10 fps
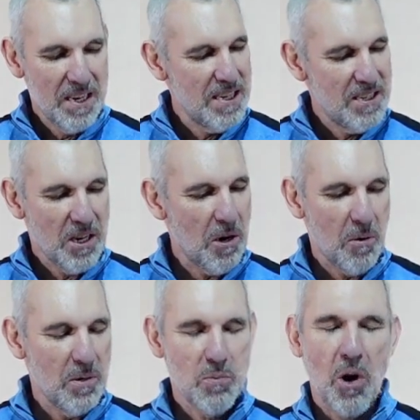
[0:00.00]
so
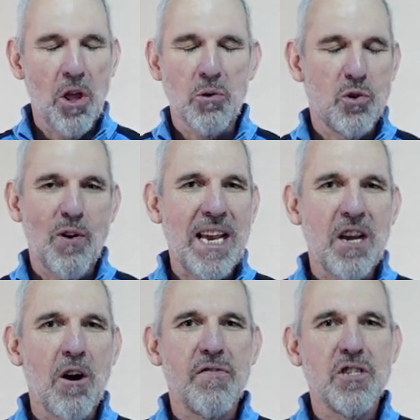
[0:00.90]
it's one of those
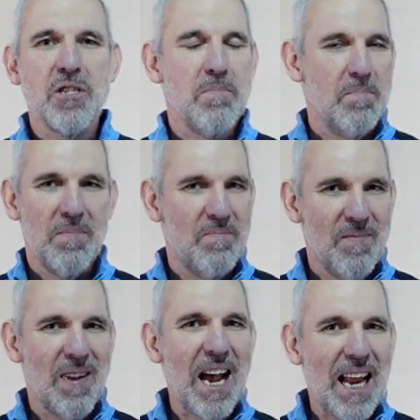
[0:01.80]
trade-offs.
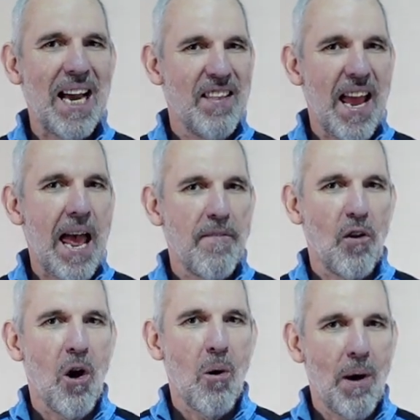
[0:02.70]
I like the
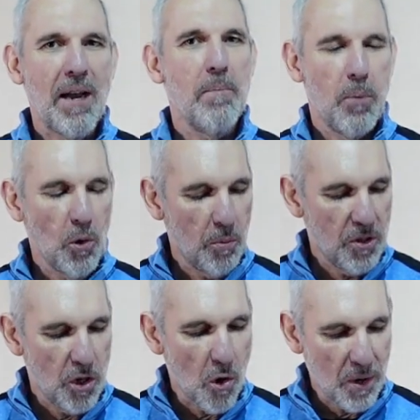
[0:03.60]
airflow, I can put up with the
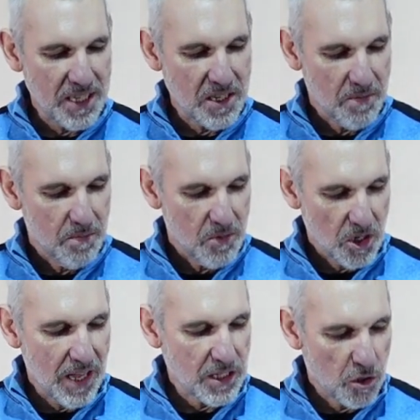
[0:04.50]
noise, so
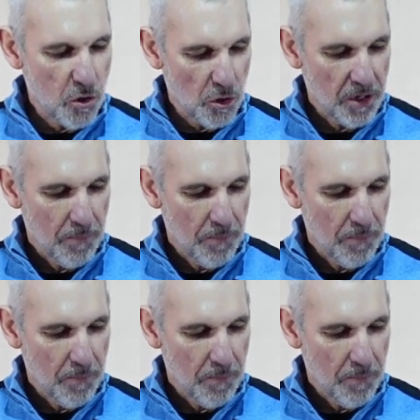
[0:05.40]
that's good.